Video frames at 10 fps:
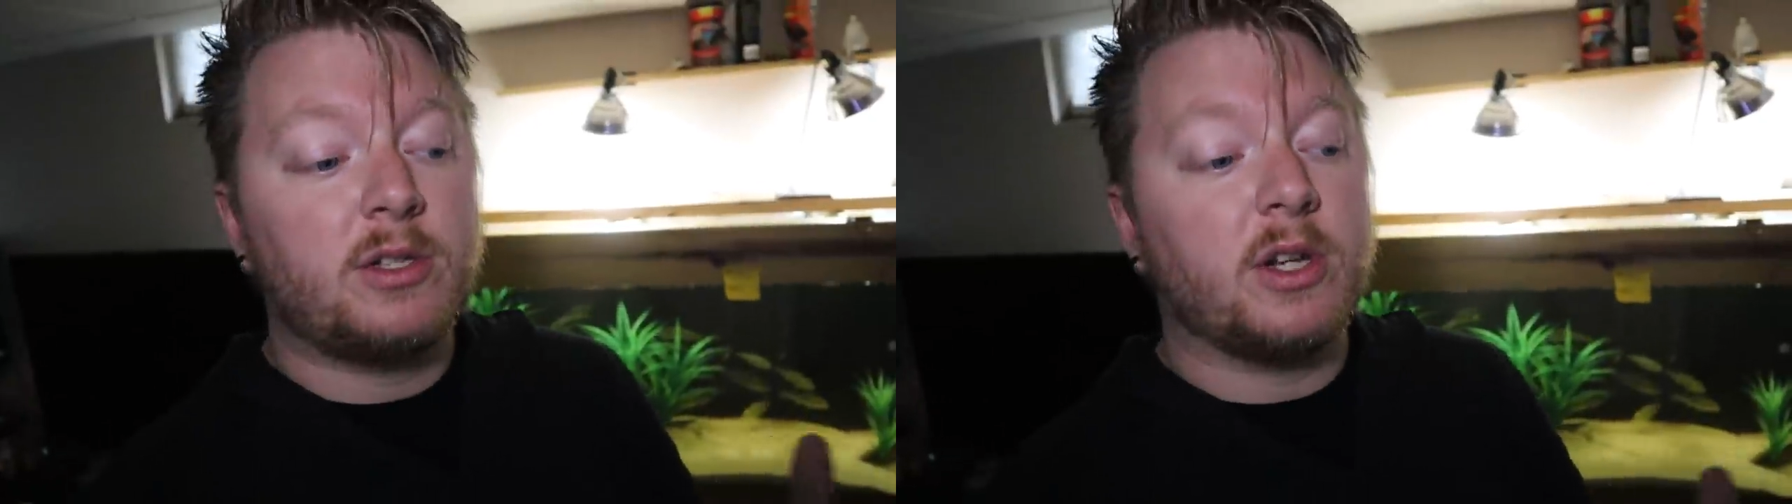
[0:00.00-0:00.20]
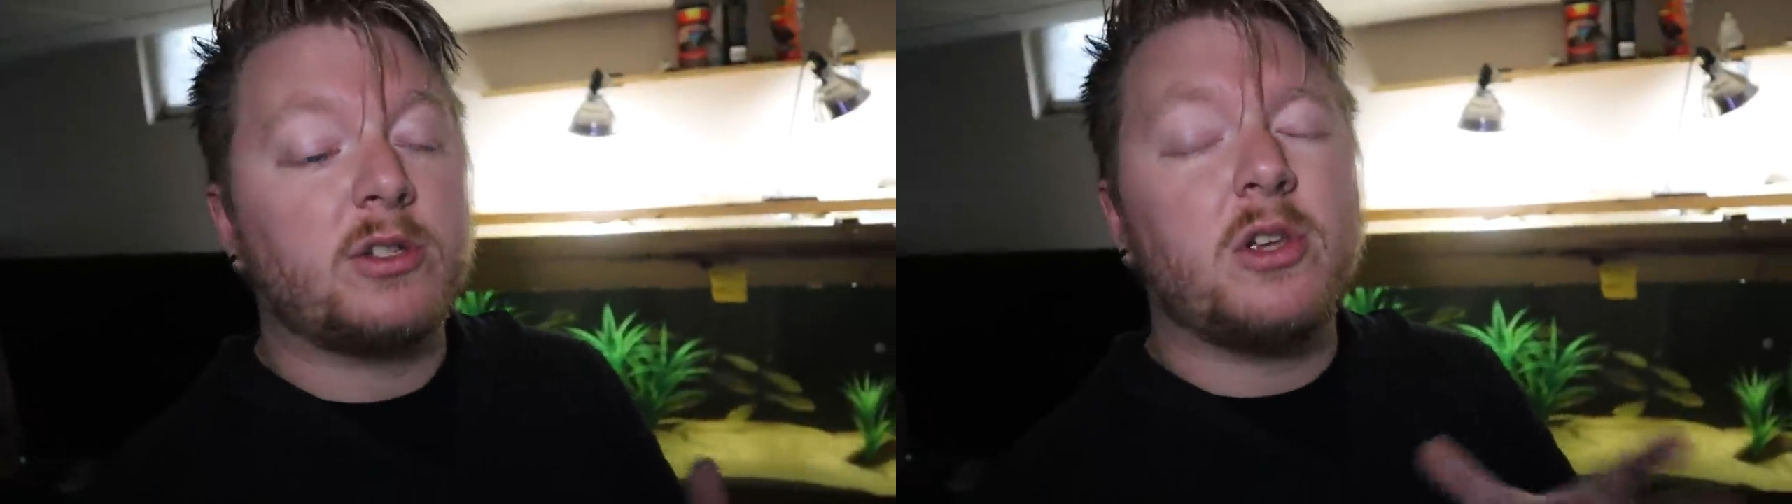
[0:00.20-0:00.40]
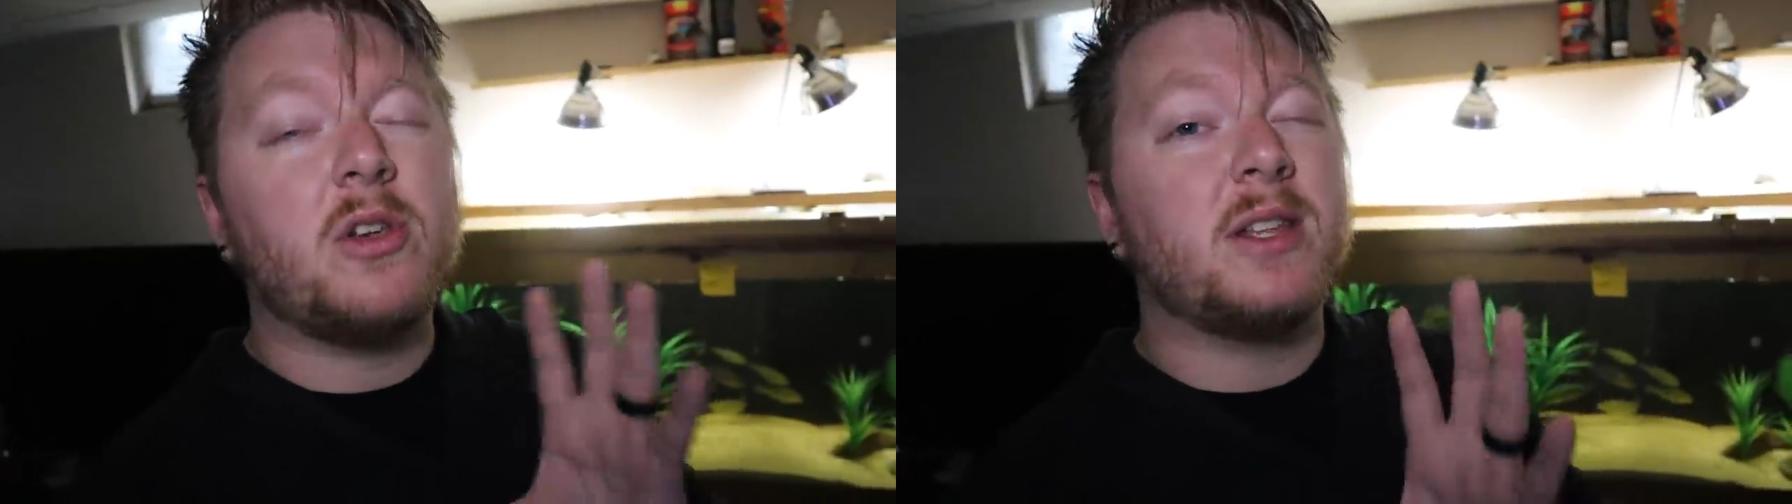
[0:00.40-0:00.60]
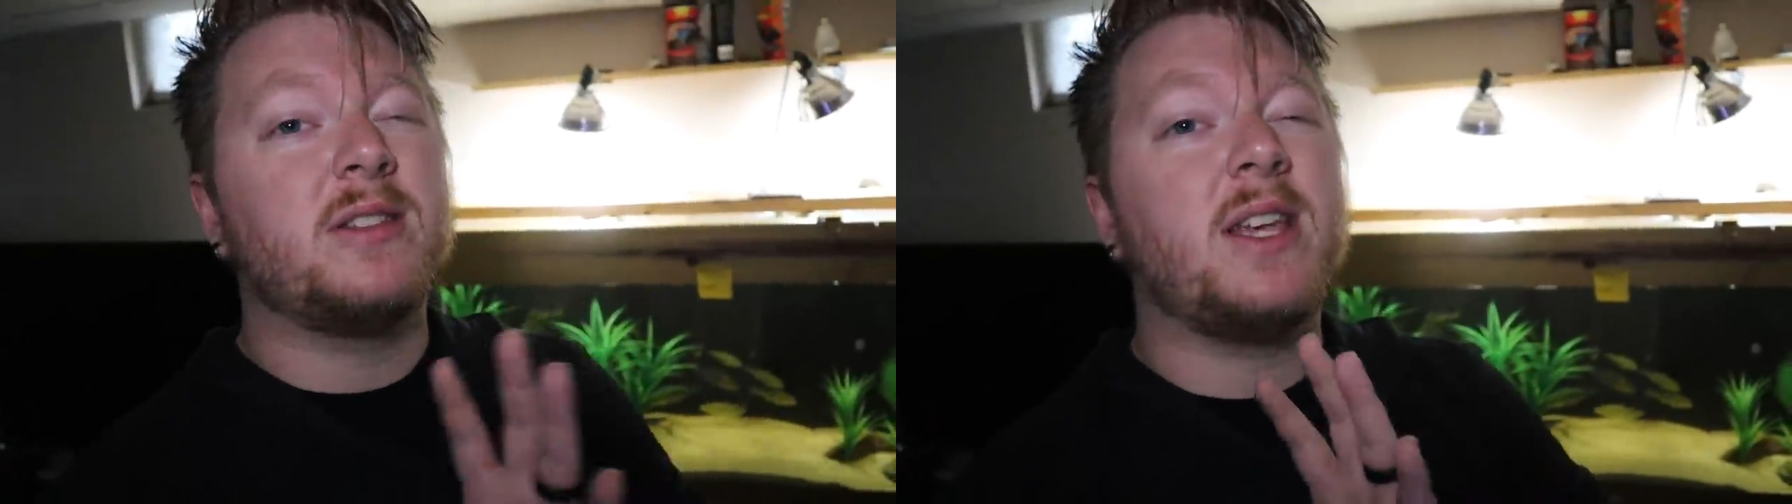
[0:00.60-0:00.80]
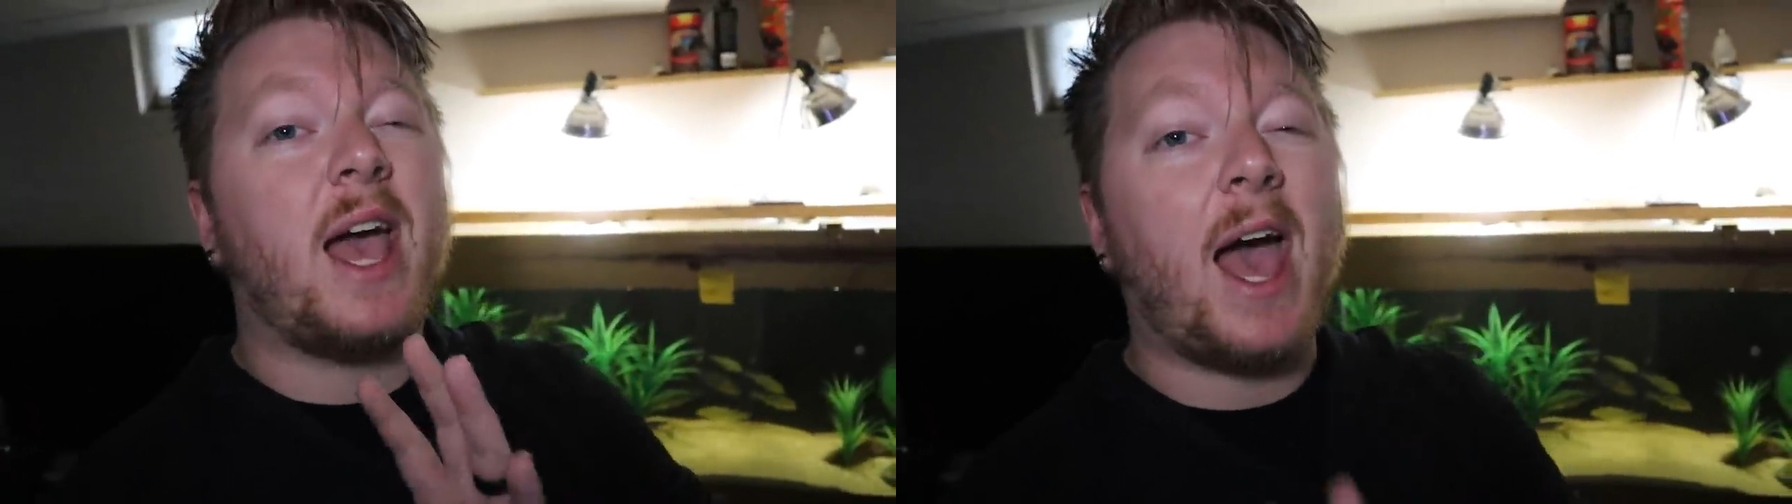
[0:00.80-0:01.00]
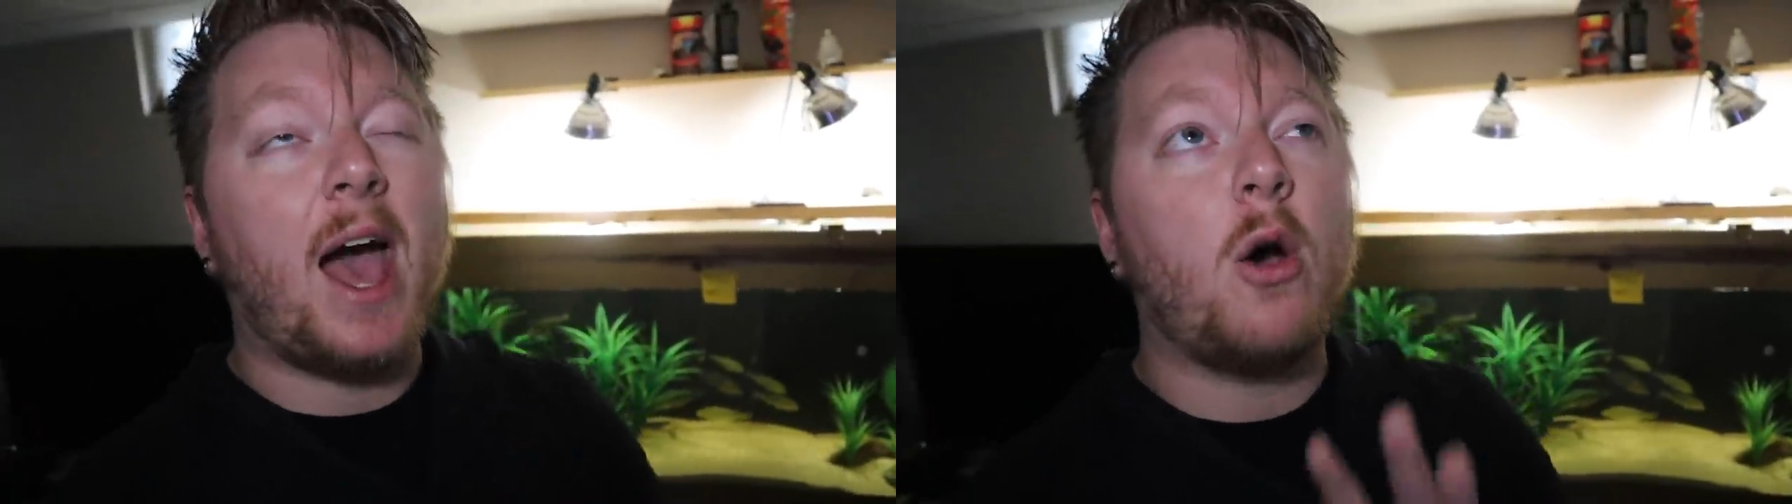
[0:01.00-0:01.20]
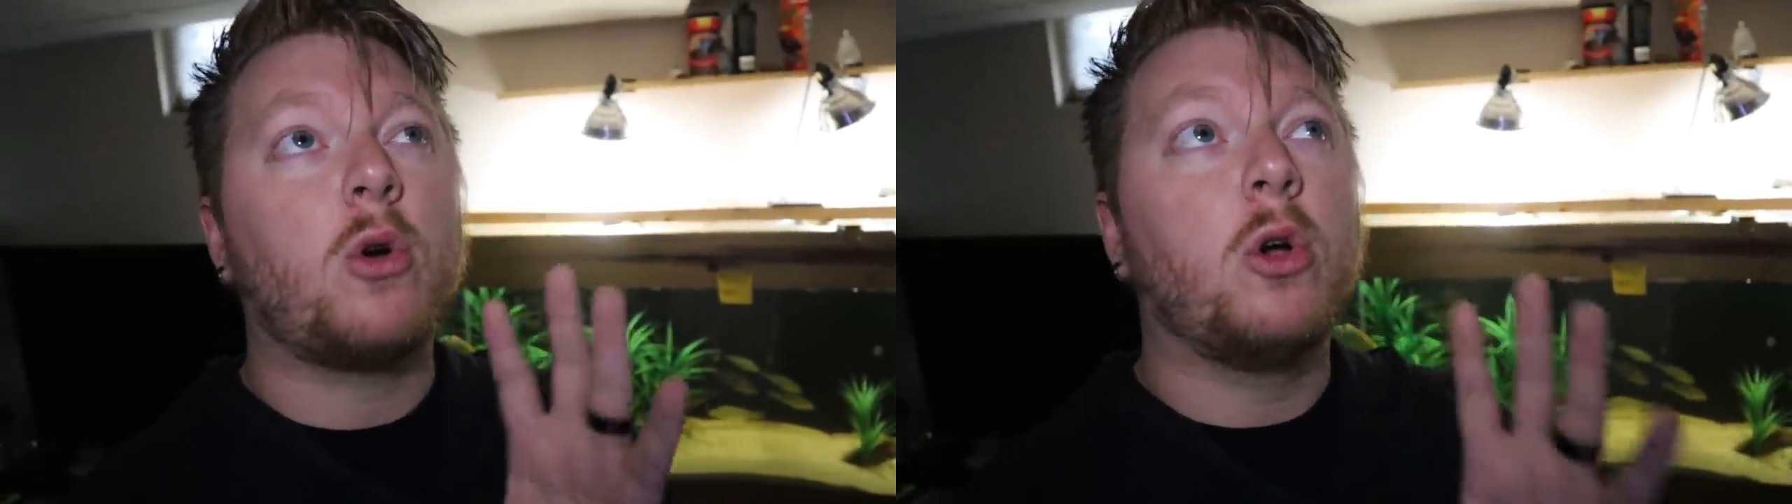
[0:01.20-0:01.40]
just so you can see how